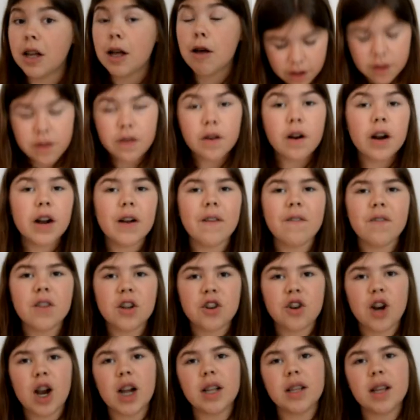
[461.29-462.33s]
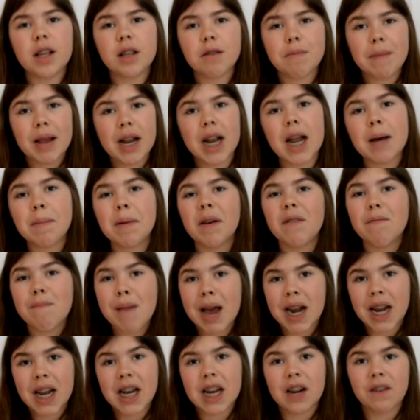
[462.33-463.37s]
The skirt of the dress is made up of
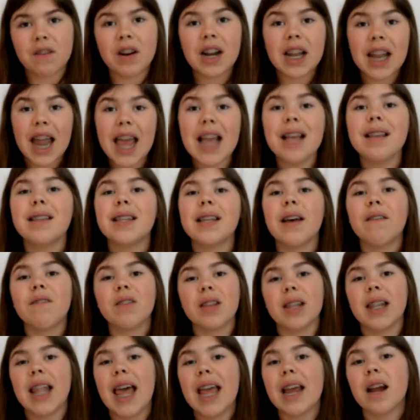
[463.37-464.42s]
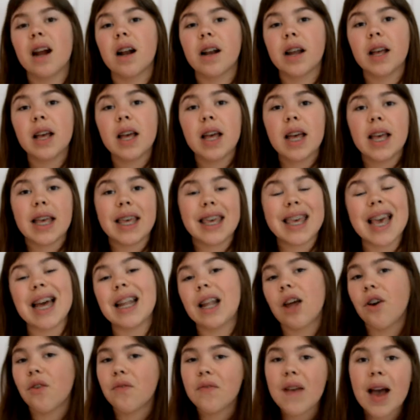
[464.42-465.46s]
many different lengths of the layered
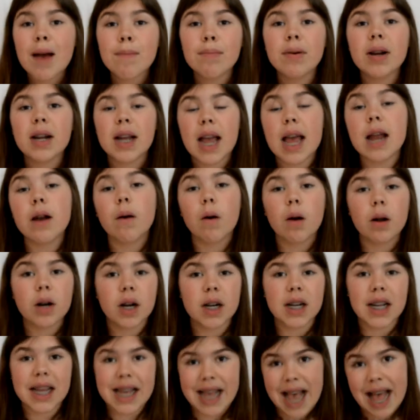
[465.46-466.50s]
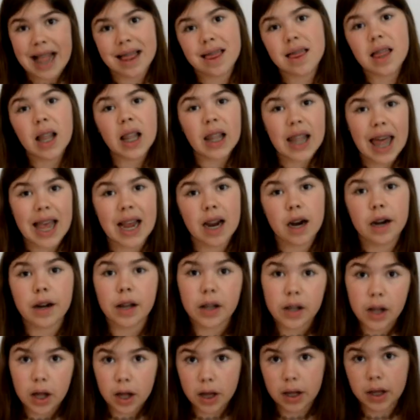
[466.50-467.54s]
yellow fabric in order to get the layered
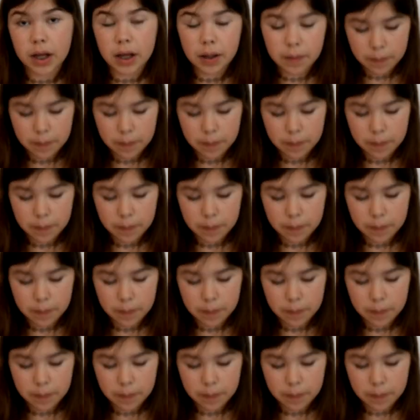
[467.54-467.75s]
look.